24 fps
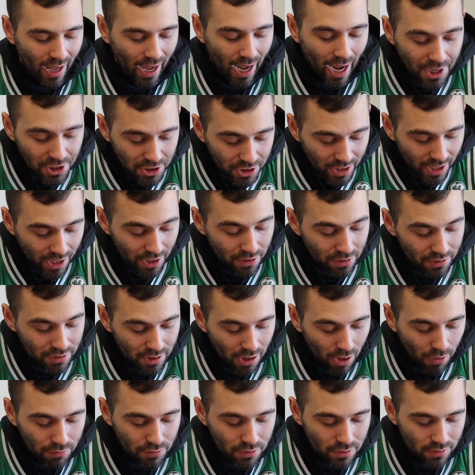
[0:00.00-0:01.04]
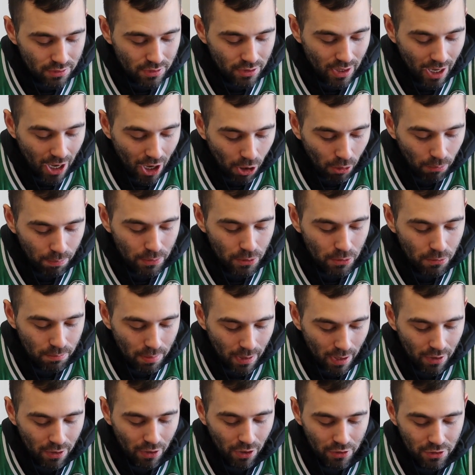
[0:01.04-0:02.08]
Educate yourself to help you
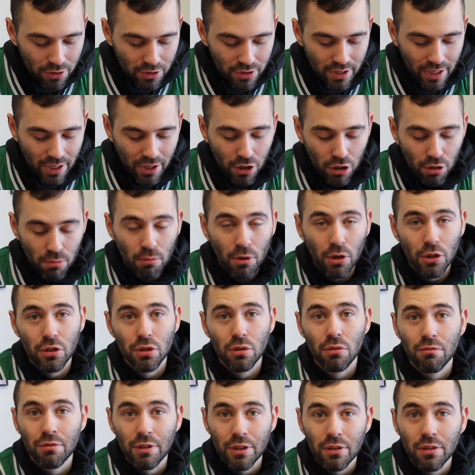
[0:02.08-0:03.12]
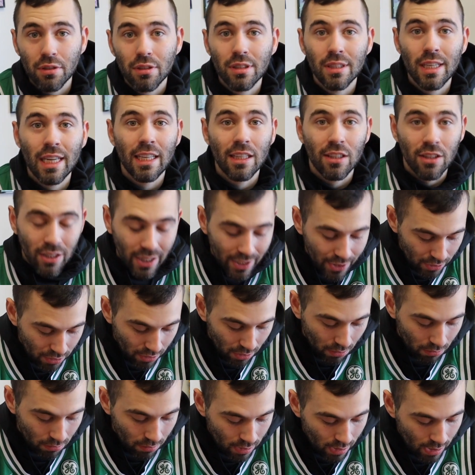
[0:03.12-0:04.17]
better understand commercial real estate
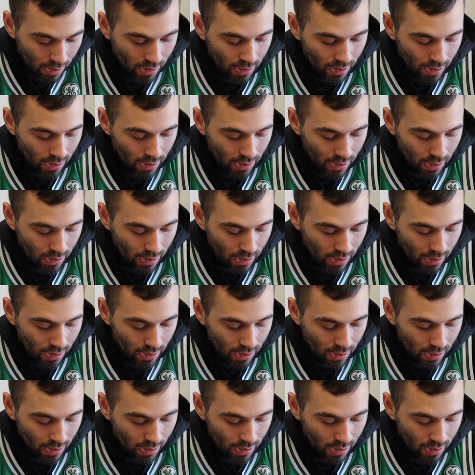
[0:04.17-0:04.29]
lingo.